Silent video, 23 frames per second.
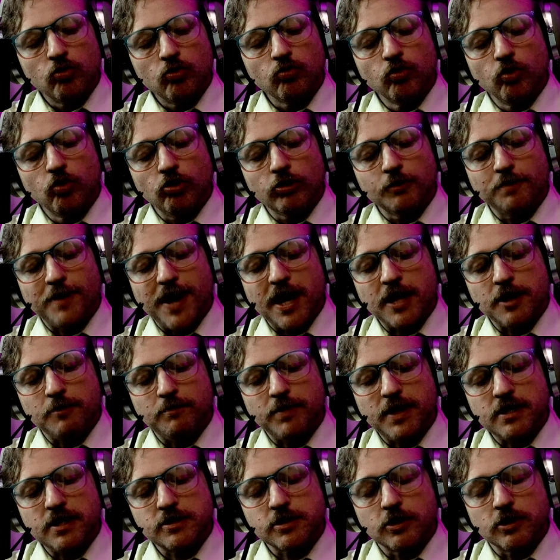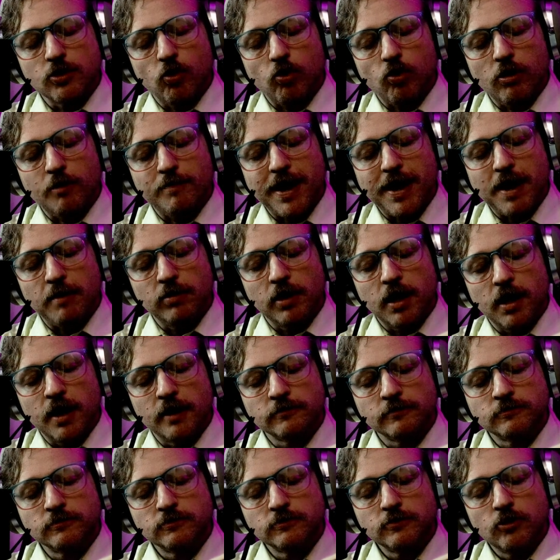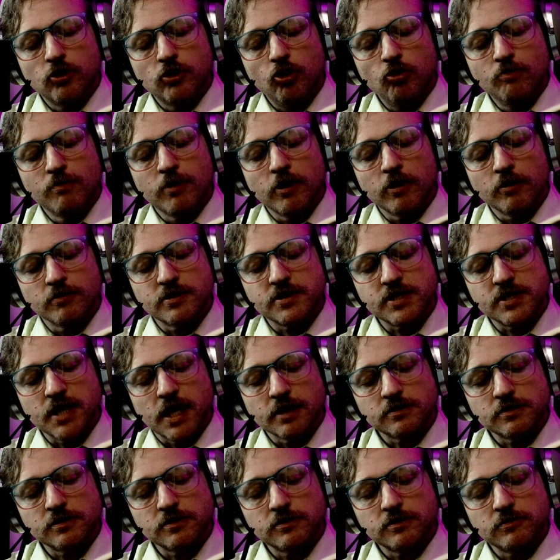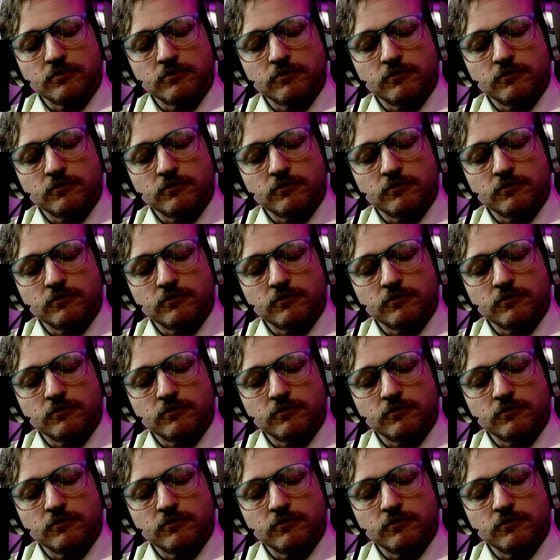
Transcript: ruled by the beast and the whore of Babylon, who murdered the saints.